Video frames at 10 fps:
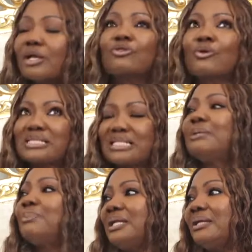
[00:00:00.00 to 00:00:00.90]
not
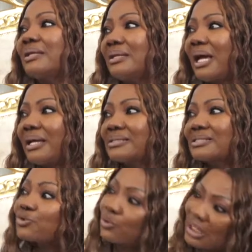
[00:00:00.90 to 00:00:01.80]
sleeping in the night.
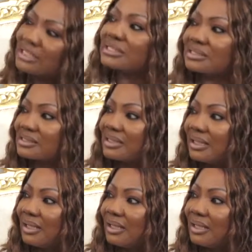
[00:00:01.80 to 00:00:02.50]
So that is